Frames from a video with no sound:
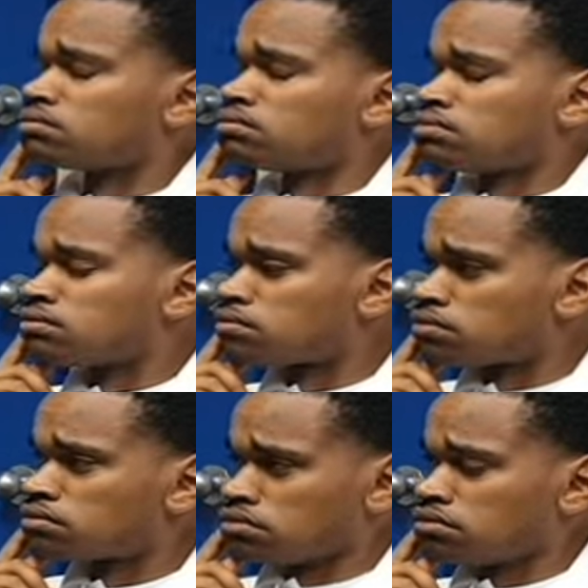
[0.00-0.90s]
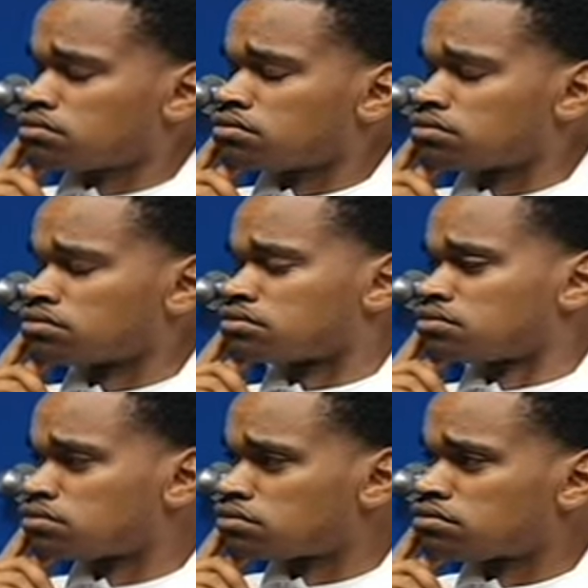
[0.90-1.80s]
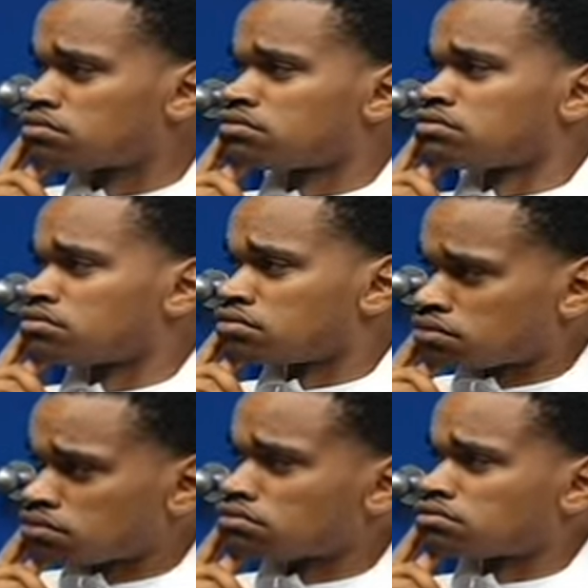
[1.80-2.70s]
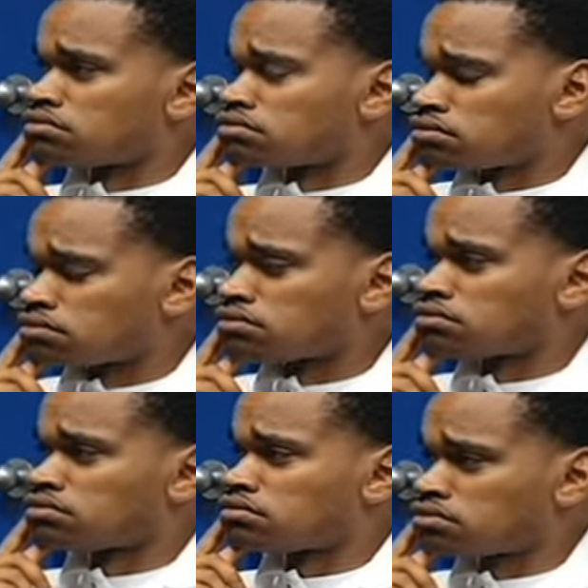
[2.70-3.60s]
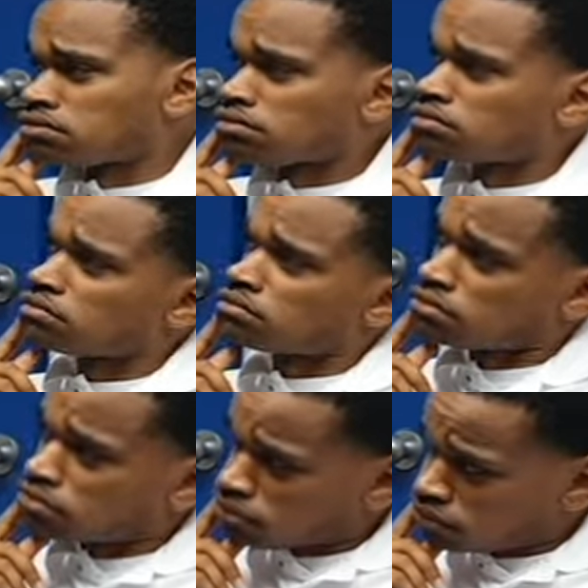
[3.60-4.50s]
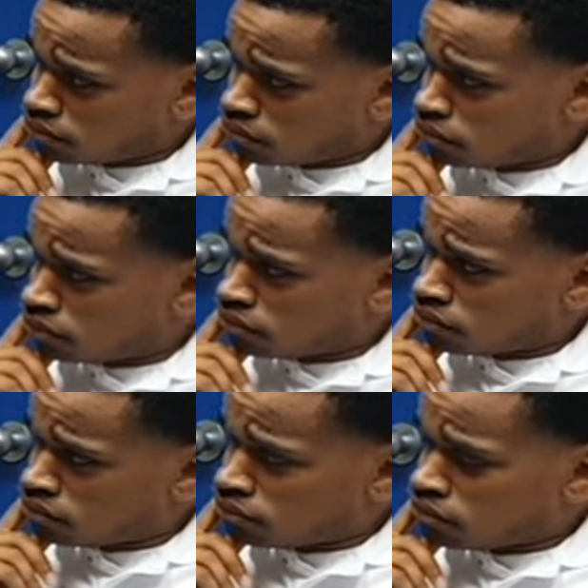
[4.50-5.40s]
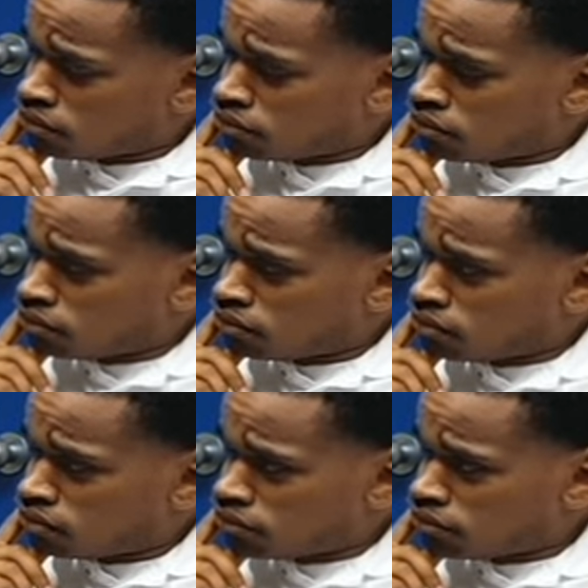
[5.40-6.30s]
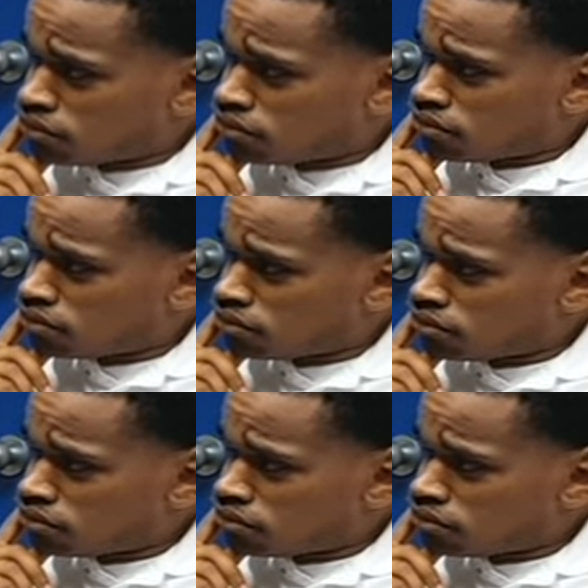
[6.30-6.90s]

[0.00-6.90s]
This person isn't speaking.